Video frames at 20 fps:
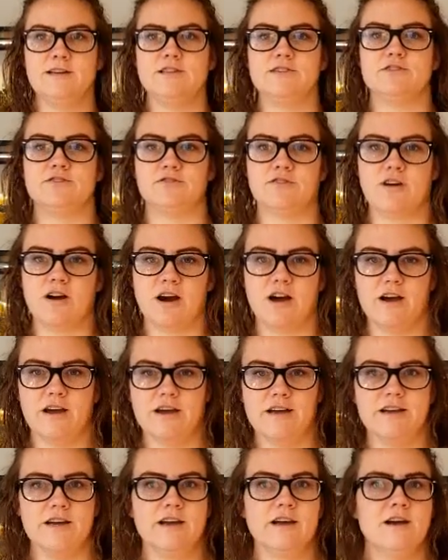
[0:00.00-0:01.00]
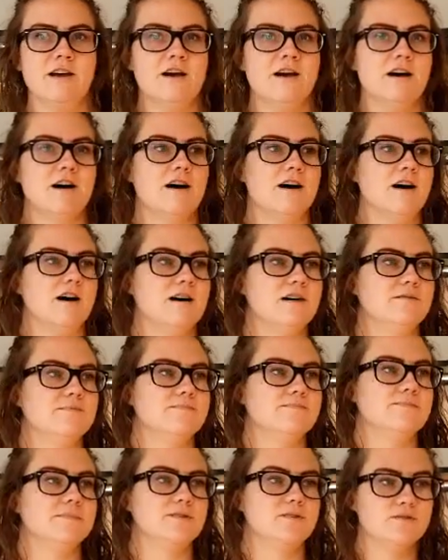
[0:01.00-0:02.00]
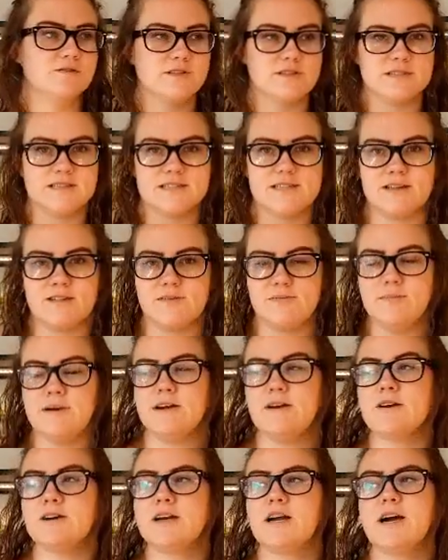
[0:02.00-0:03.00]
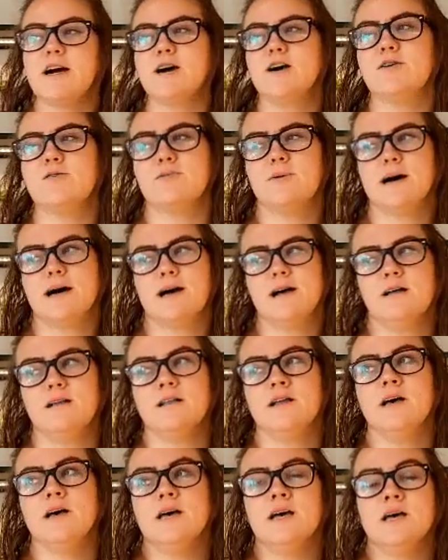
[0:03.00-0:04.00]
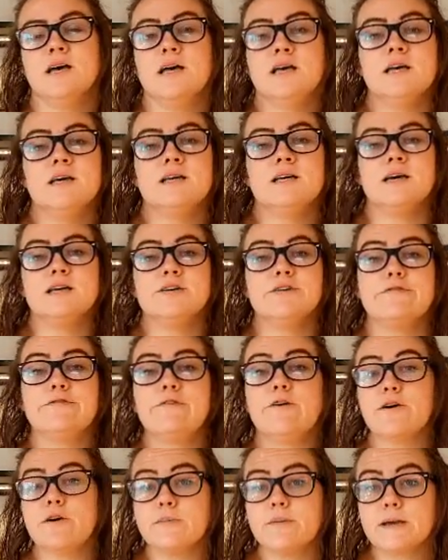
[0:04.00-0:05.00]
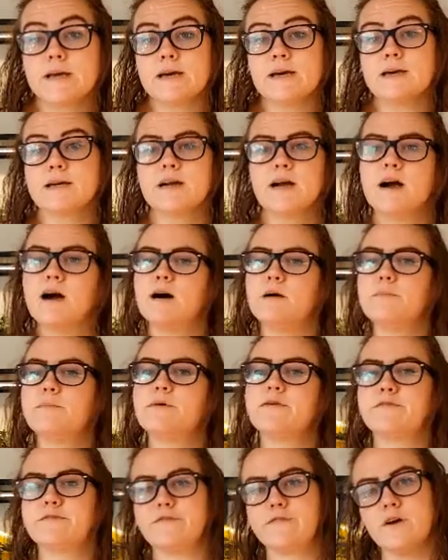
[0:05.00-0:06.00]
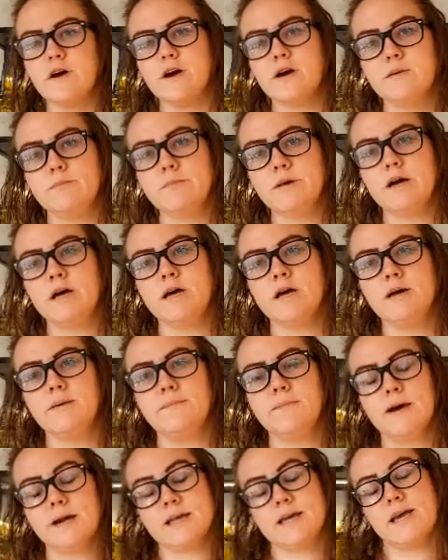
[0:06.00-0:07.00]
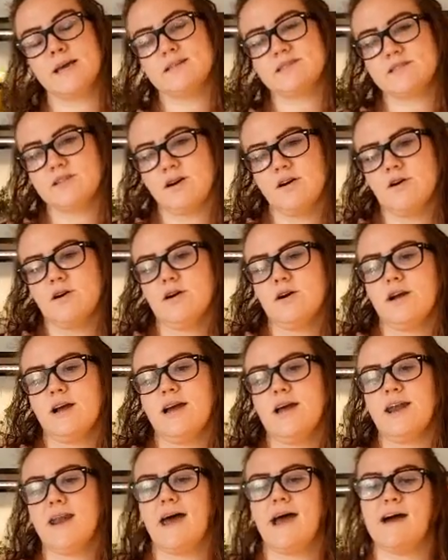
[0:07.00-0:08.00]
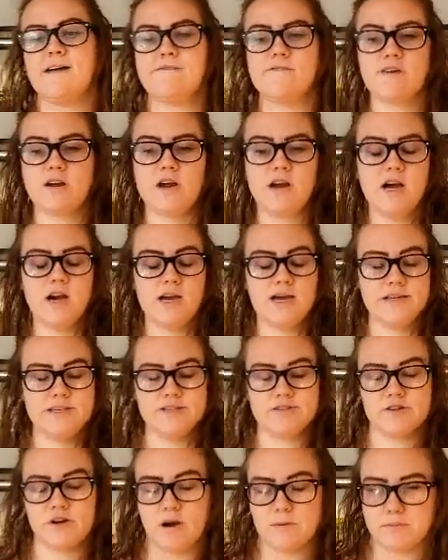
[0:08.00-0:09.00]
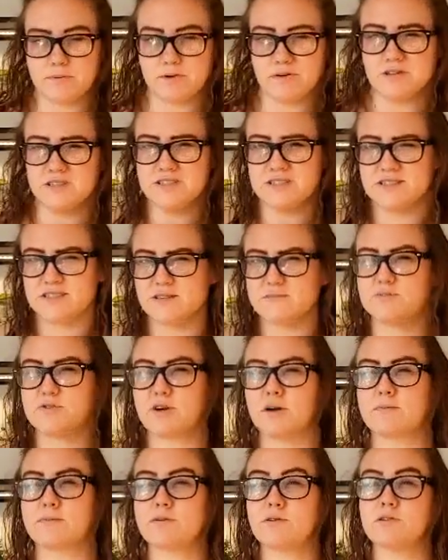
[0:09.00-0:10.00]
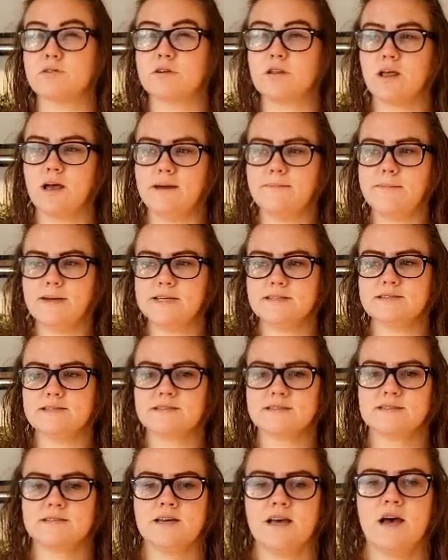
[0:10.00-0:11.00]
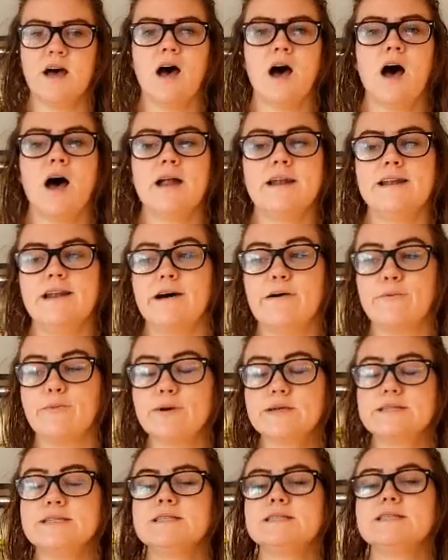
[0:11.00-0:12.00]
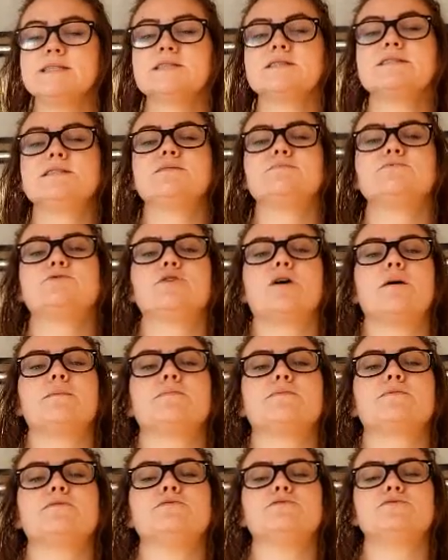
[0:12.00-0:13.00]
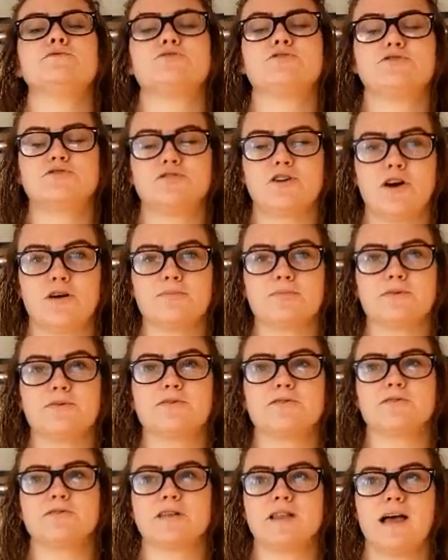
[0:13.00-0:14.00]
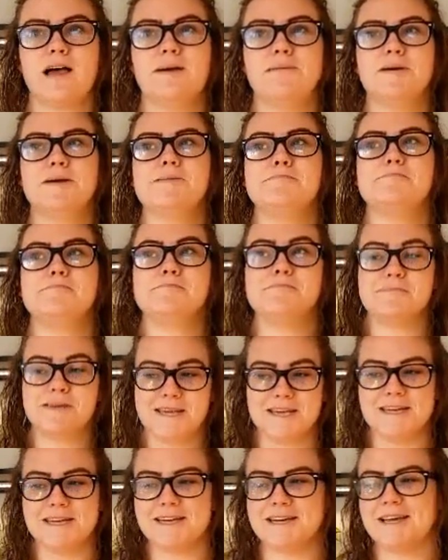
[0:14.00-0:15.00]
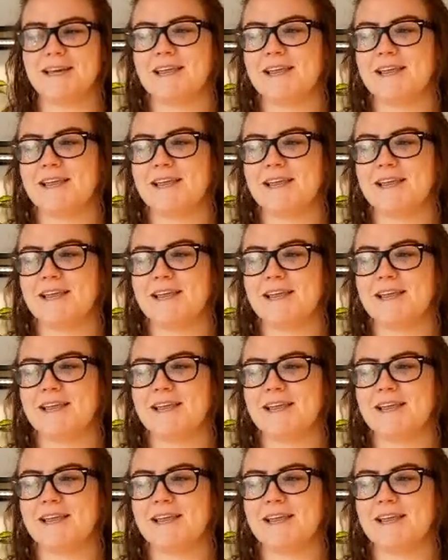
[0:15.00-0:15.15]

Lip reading: dry North and South America, while euphorbia come from Madagascar and Africa in tropical and subtropical climates. Now, what does a subtropical and tropical climate mean?